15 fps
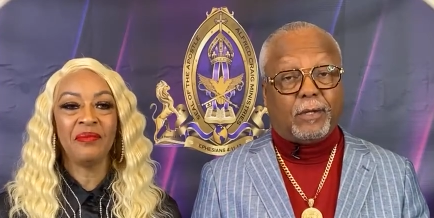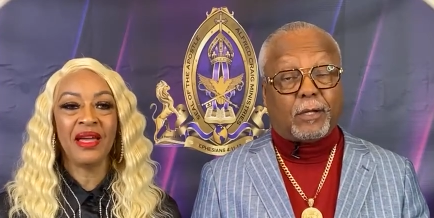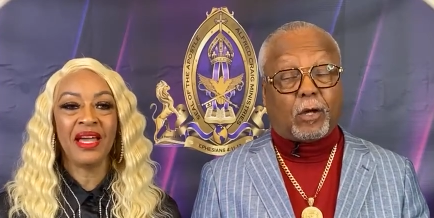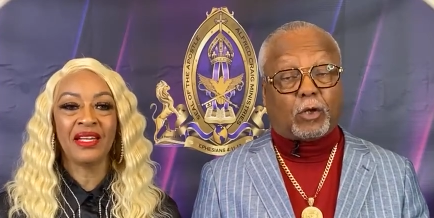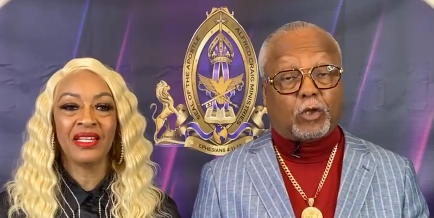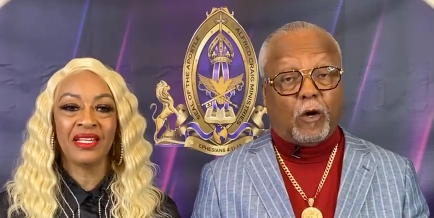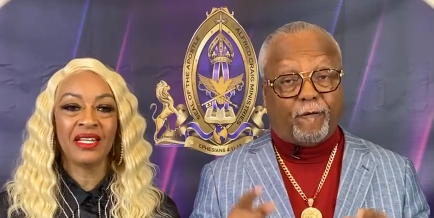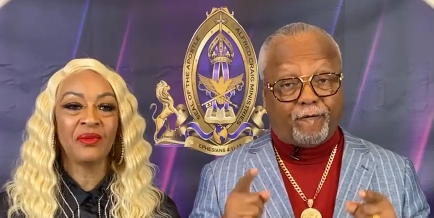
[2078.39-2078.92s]

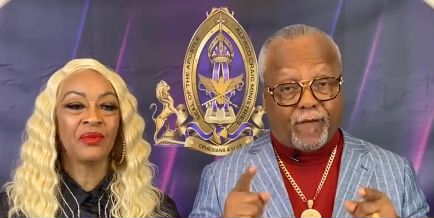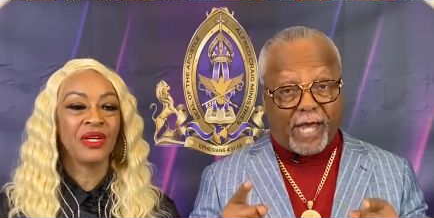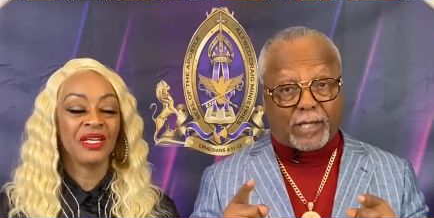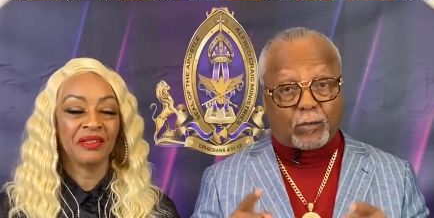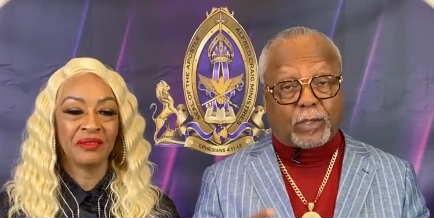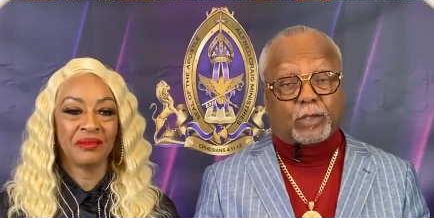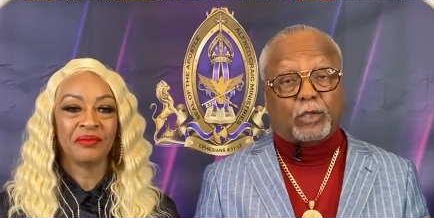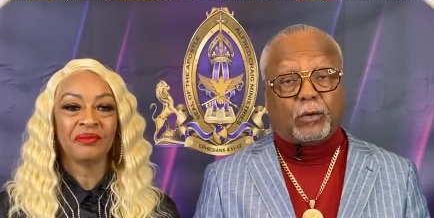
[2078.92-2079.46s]
Speaker 1: Because your
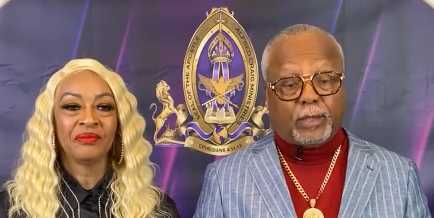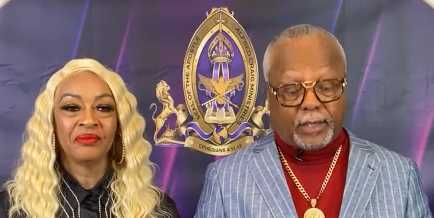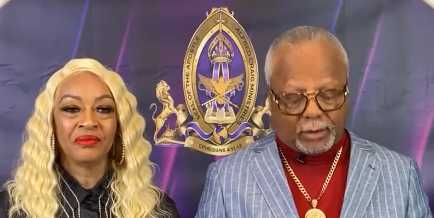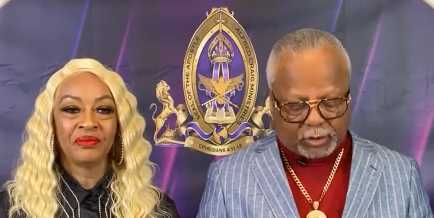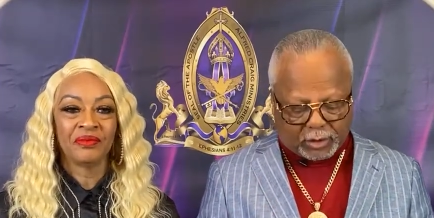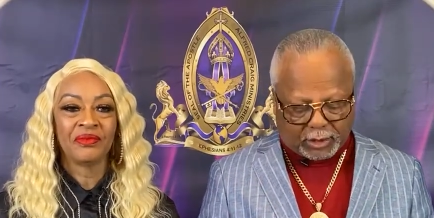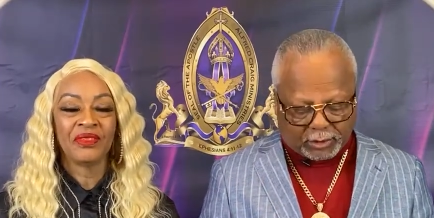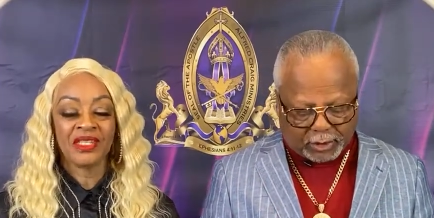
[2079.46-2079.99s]
faith will do it
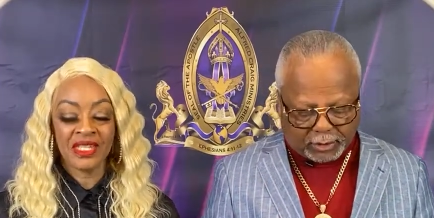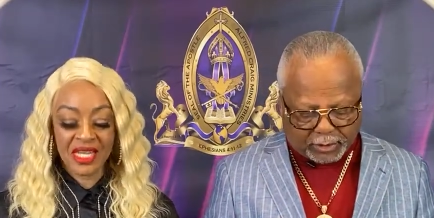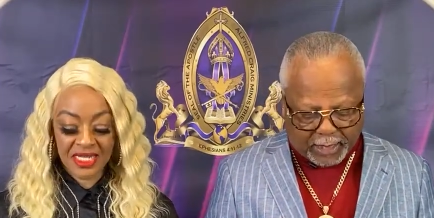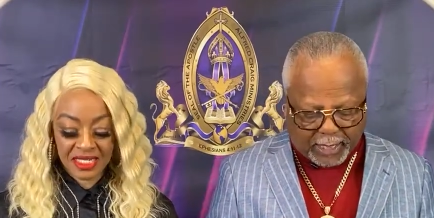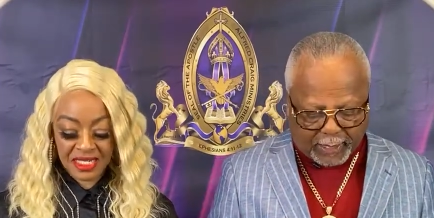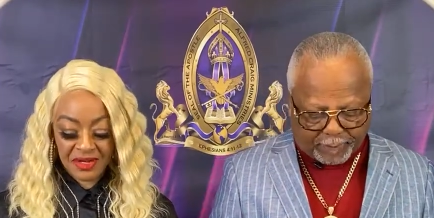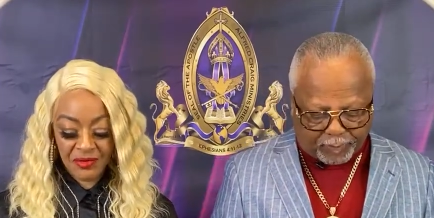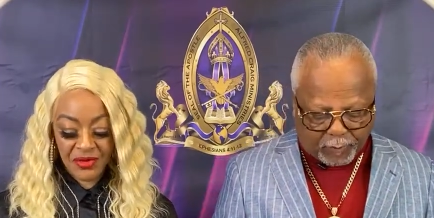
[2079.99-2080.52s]
in Jesus' yes,
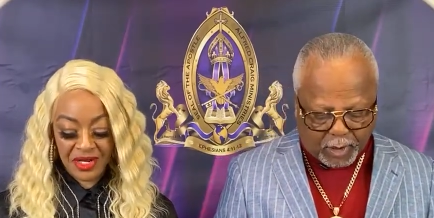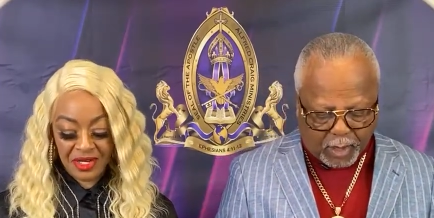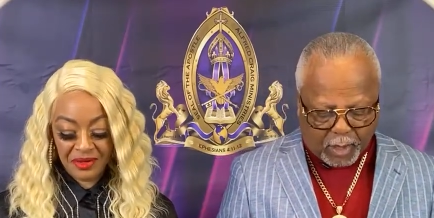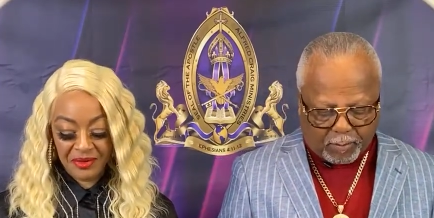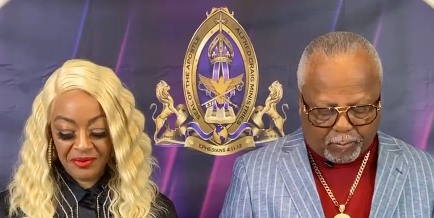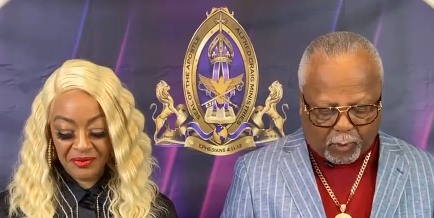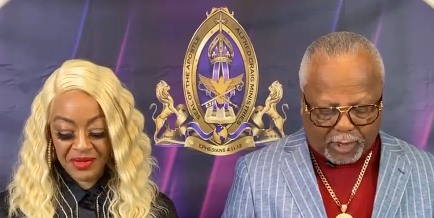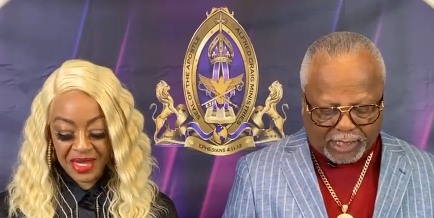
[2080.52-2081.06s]
name.
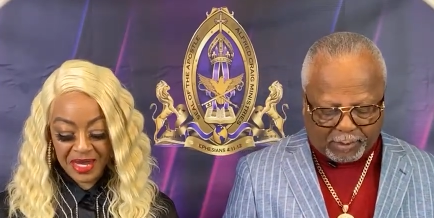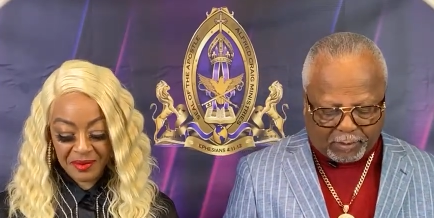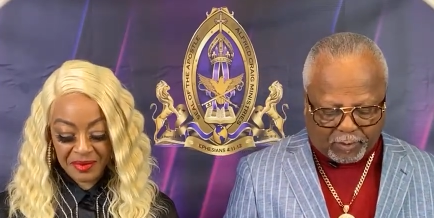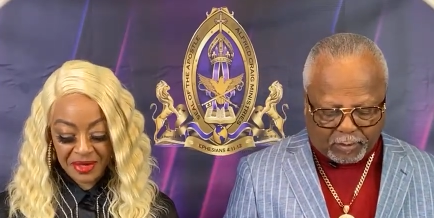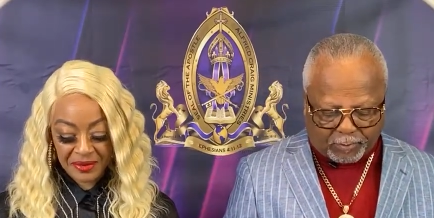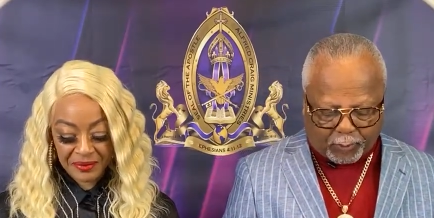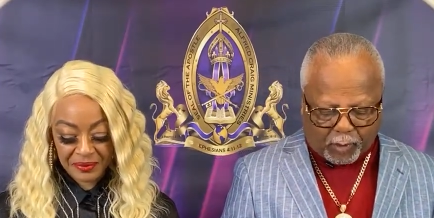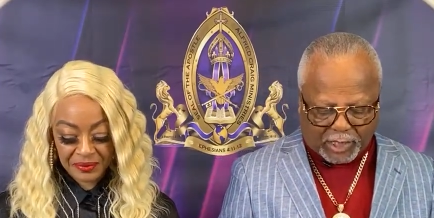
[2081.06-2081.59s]
Point
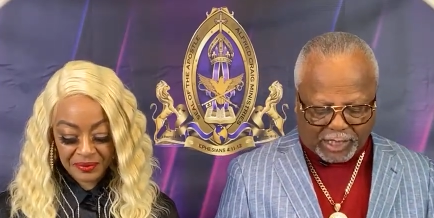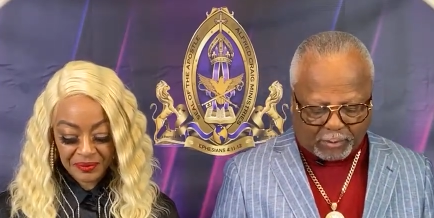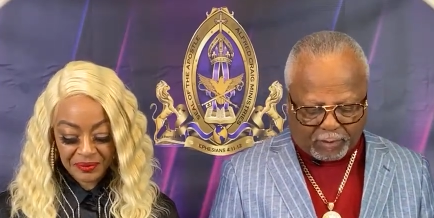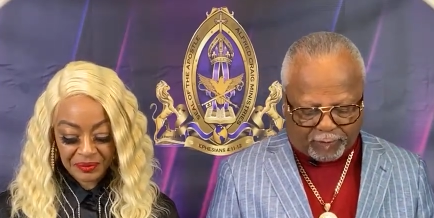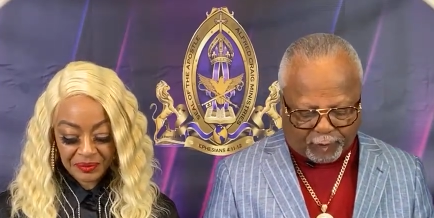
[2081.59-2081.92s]
number point